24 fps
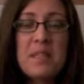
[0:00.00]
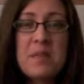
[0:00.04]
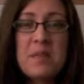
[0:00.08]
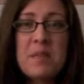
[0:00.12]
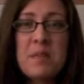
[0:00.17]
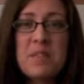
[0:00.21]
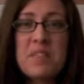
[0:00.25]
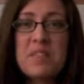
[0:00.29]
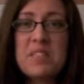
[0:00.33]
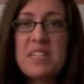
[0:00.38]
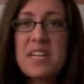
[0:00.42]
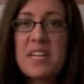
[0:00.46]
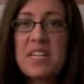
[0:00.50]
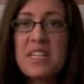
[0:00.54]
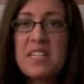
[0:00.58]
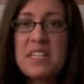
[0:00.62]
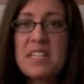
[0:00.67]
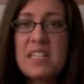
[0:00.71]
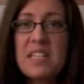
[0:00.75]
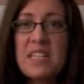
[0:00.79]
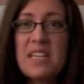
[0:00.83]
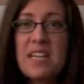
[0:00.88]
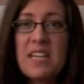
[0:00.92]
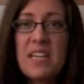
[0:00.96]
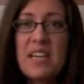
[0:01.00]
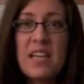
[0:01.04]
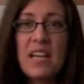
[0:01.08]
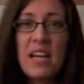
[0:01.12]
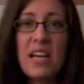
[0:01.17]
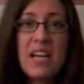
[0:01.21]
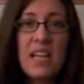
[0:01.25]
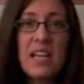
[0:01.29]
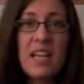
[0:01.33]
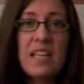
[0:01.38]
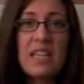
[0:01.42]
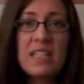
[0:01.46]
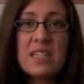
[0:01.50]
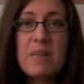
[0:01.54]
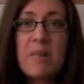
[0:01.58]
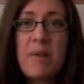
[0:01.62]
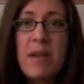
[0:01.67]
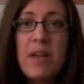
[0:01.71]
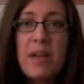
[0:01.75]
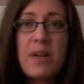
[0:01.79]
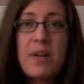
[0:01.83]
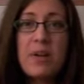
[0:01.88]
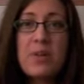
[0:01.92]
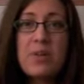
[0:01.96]
smells dusty and kind of like
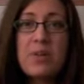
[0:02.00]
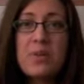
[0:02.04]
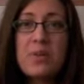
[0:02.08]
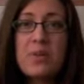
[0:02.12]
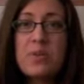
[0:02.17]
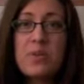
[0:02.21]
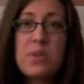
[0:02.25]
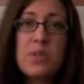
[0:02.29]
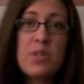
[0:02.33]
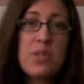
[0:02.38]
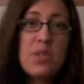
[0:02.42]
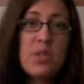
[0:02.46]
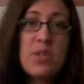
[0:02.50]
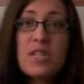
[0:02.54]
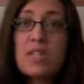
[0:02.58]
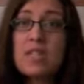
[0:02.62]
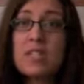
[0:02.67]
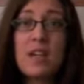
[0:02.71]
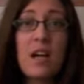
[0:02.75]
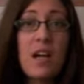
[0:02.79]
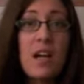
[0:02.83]
tomatoes, which is